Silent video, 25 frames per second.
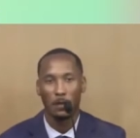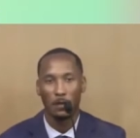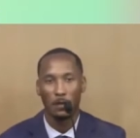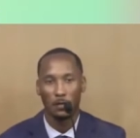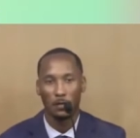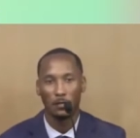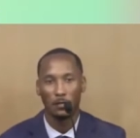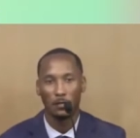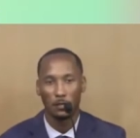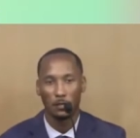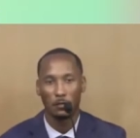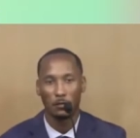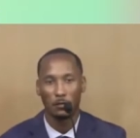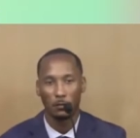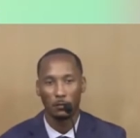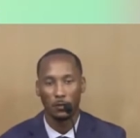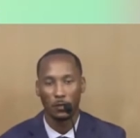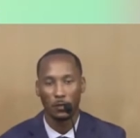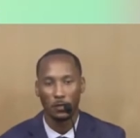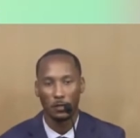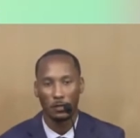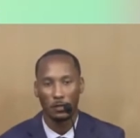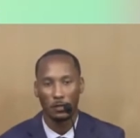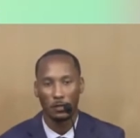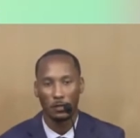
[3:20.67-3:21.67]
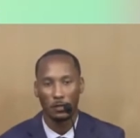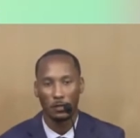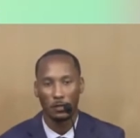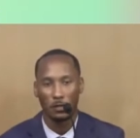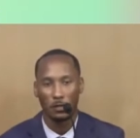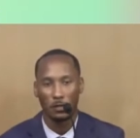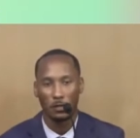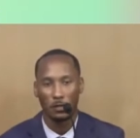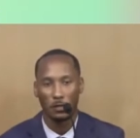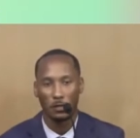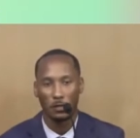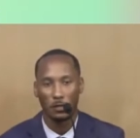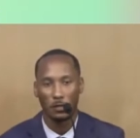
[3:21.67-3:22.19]
Yes, it was working
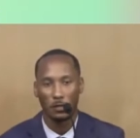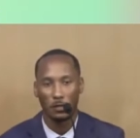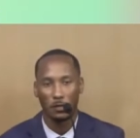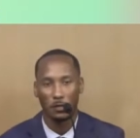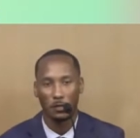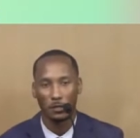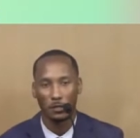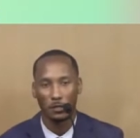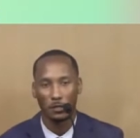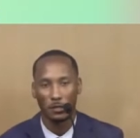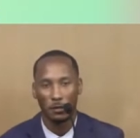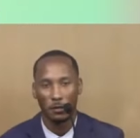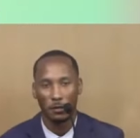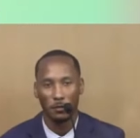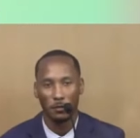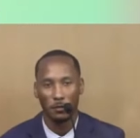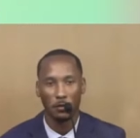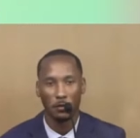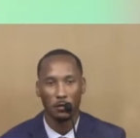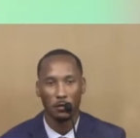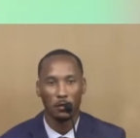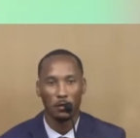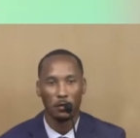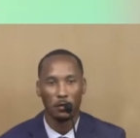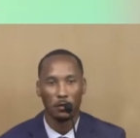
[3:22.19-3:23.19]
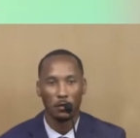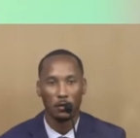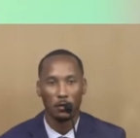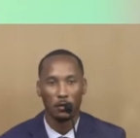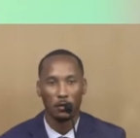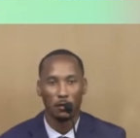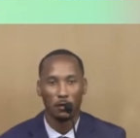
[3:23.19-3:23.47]
at this time.